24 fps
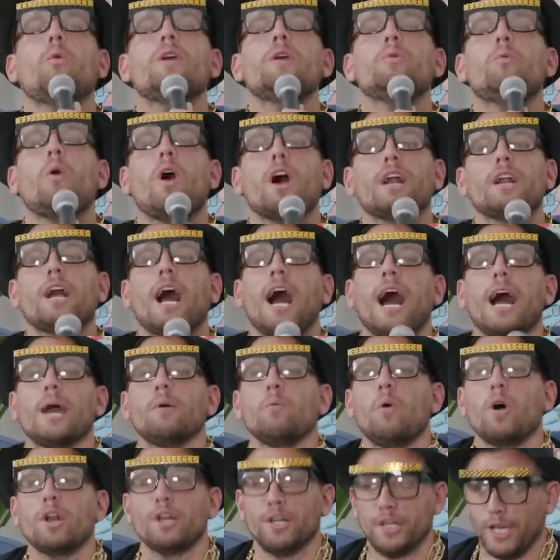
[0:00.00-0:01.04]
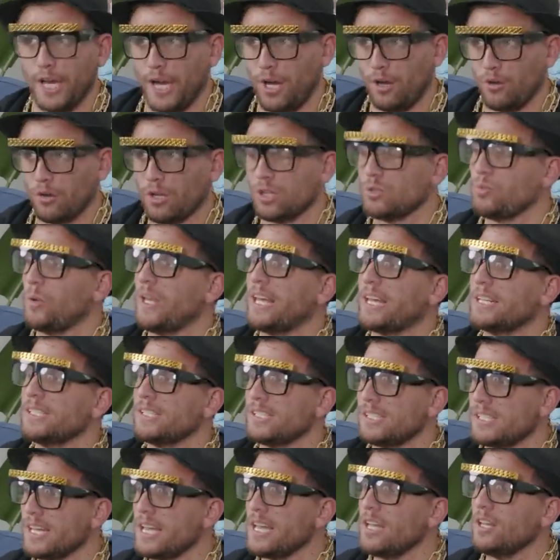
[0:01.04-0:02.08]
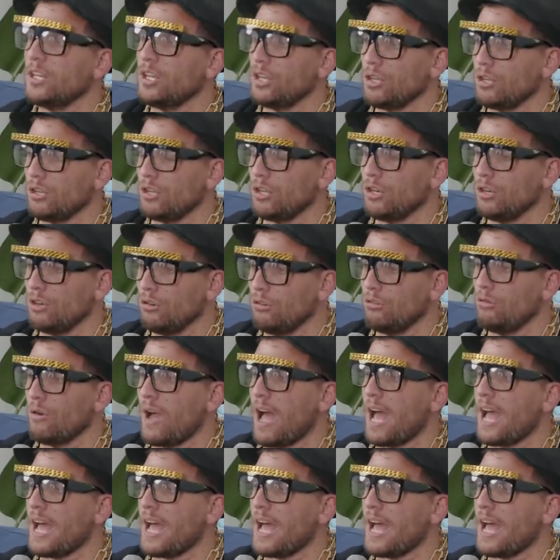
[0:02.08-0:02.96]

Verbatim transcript: We want. To, I want to know because we can see you